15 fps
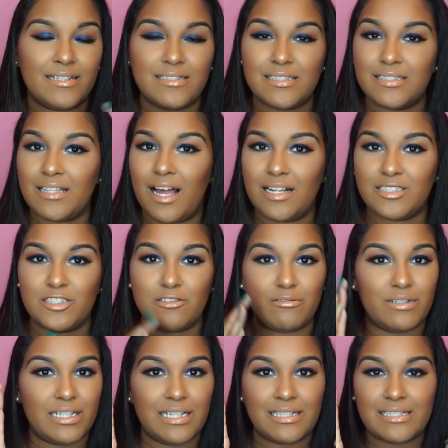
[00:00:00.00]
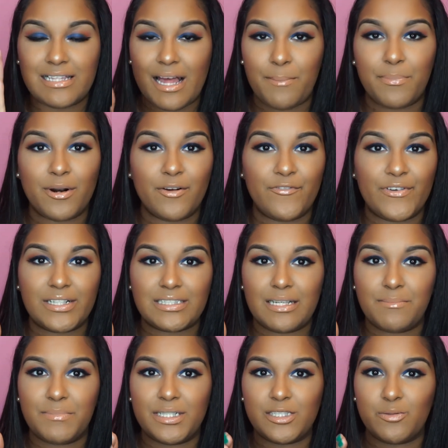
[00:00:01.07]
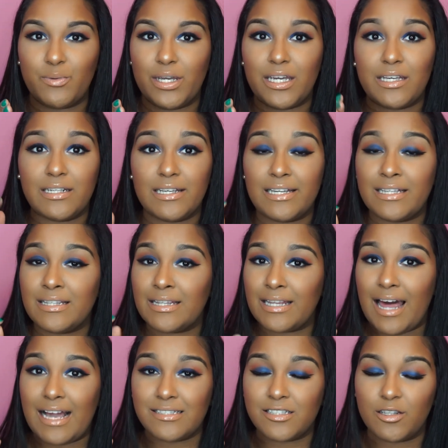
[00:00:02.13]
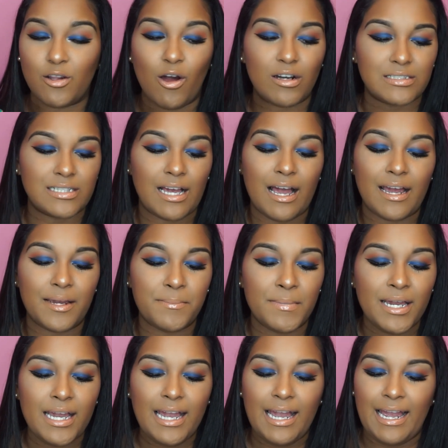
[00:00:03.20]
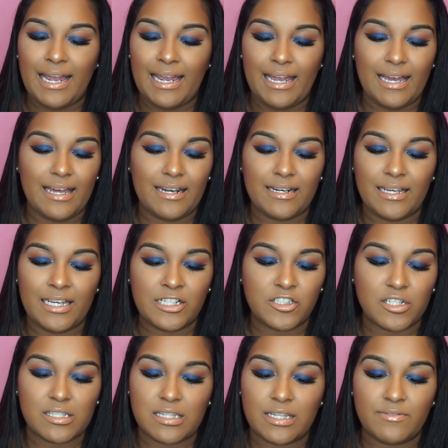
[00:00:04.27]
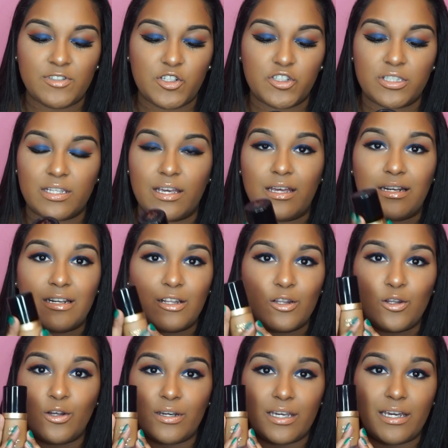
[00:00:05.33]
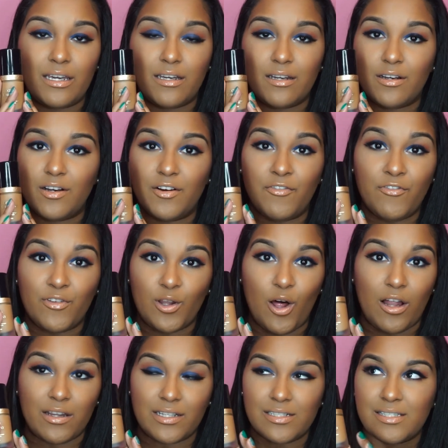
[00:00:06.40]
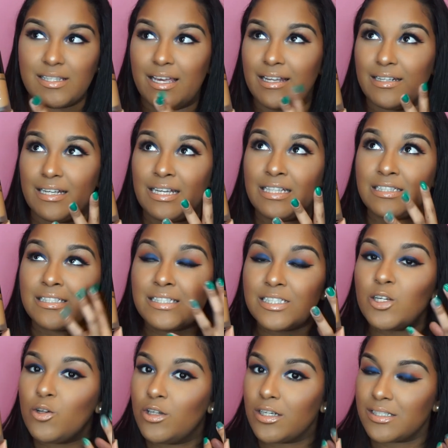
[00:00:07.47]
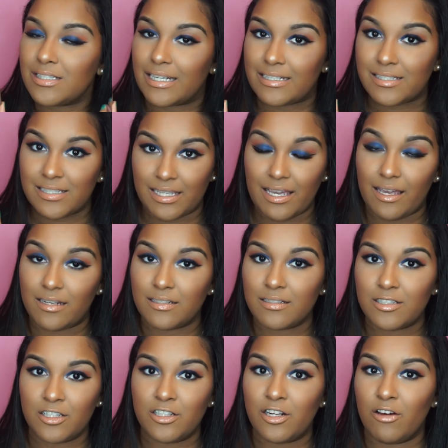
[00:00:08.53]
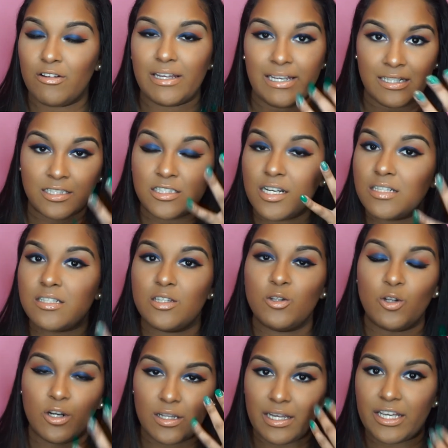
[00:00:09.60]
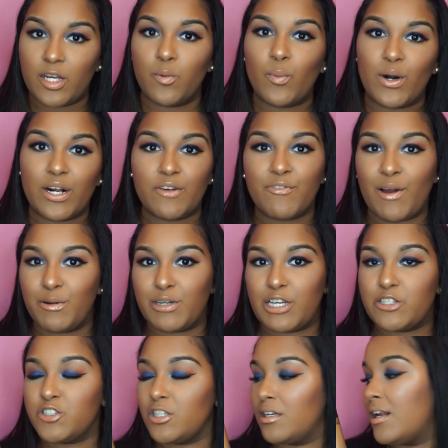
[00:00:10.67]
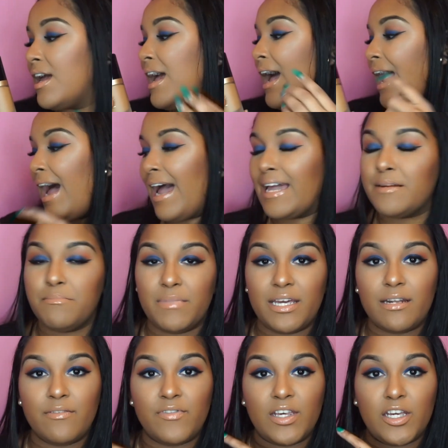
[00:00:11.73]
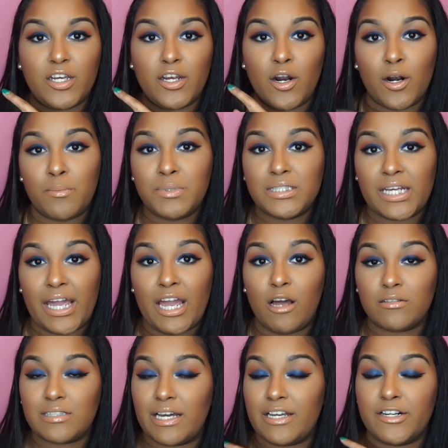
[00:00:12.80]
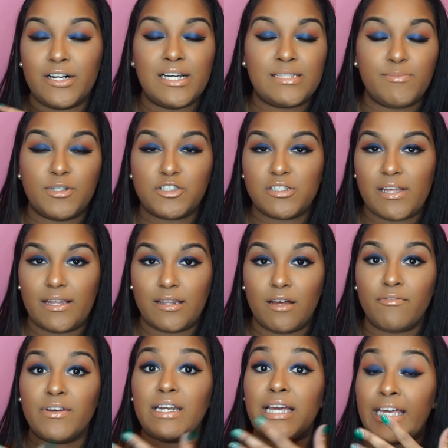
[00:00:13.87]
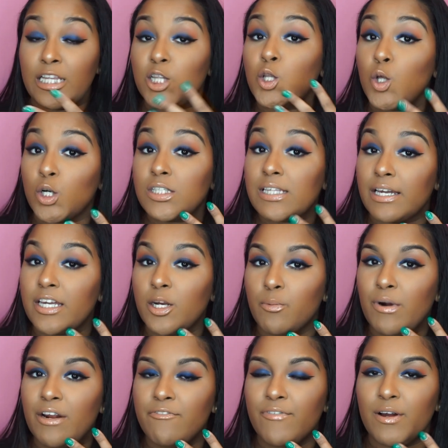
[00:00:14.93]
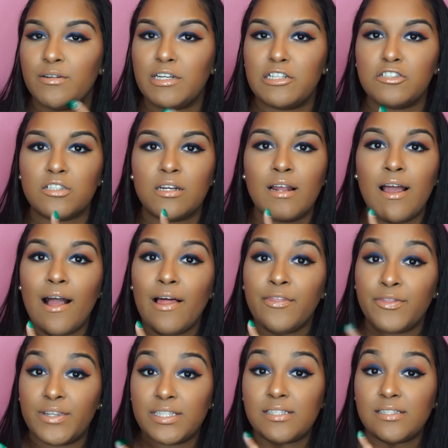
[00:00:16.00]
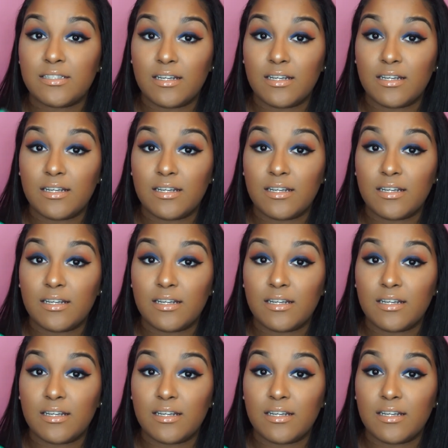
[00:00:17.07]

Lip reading: it's not dewy, it's that perfect in between. It lasts a long time and it just leaves your skin looking flawless, and it still looks like skin, you know, like it doesn't look like you're wearing foundation. I admit the Urban Decay All Nighter, as much as I love it, it looks like you're wearing foundation. This